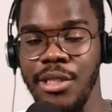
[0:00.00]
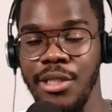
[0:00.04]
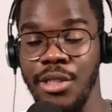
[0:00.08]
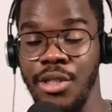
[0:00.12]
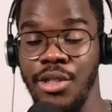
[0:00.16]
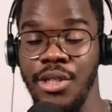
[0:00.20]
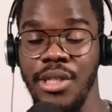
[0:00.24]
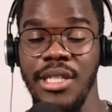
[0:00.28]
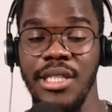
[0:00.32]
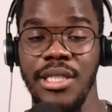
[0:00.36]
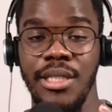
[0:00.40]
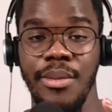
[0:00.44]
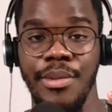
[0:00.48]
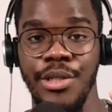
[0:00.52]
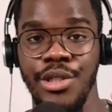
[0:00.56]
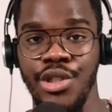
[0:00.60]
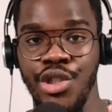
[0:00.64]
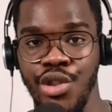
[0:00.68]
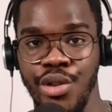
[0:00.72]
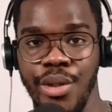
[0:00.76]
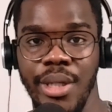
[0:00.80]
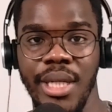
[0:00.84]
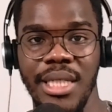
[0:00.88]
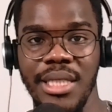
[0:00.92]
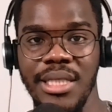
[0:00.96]
you need to be
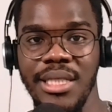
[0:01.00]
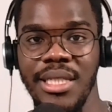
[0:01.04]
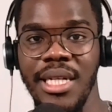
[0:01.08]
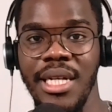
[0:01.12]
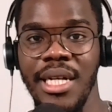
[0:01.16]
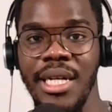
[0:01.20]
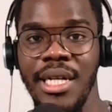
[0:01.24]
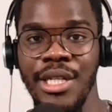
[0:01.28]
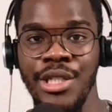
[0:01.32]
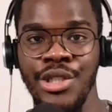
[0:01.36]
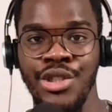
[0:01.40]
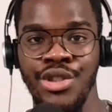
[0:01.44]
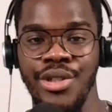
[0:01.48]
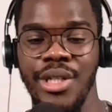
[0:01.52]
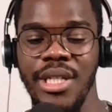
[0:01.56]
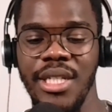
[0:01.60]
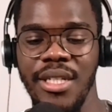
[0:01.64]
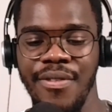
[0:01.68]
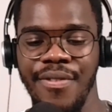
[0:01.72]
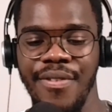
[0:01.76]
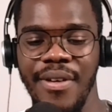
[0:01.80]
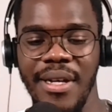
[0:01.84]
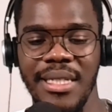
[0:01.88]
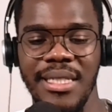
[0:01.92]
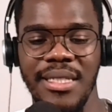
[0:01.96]
trained
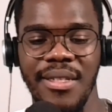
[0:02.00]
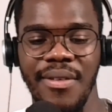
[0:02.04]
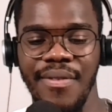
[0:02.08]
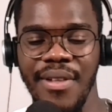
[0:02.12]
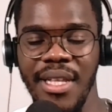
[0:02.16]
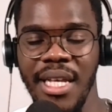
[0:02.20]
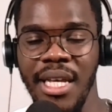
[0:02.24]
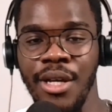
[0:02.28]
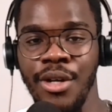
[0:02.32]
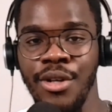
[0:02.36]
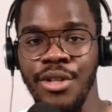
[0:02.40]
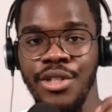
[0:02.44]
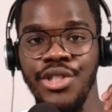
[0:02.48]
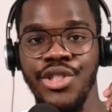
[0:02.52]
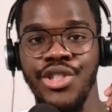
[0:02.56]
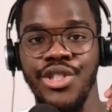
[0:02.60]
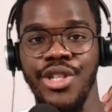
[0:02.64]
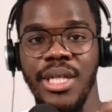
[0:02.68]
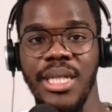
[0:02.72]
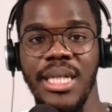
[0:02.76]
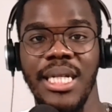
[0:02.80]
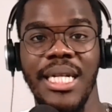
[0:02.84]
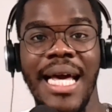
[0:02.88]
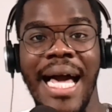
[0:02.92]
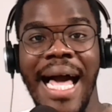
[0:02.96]
effectively
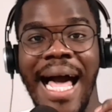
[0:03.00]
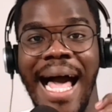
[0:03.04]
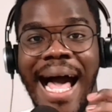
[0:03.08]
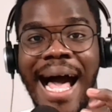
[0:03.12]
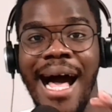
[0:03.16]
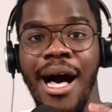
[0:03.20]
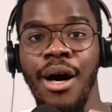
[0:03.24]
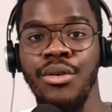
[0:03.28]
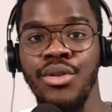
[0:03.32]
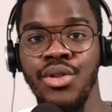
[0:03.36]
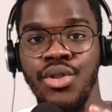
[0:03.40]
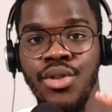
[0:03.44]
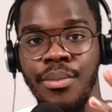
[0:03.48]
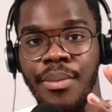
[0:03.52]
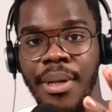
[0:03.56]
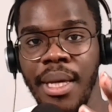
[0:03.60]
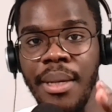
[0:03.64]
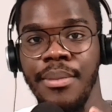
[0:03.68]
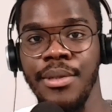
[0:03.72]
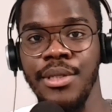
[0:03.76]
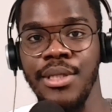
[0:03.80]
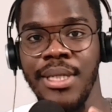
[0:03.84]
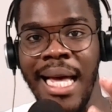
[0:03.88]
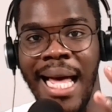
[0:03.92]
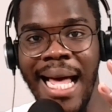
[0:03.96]
concerning how to be
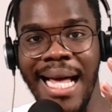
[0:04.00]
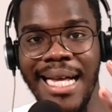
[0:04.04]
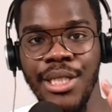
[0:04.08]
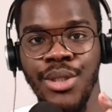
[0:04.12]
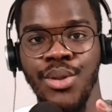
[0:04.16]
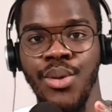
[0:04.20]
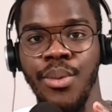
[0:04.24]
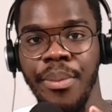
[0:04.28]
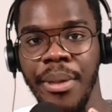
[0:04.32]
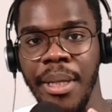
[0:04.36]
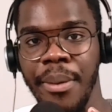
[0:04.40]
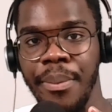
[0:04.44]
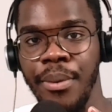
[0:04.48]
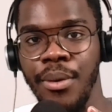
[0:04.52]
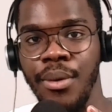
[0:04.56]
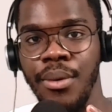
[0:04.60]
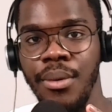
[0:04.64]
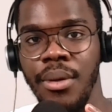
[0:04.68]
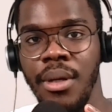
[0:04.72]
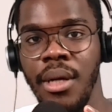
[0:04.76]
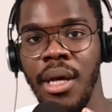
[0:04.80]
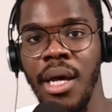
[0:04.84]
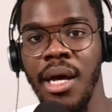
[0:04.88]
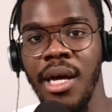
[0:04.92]
able to handle people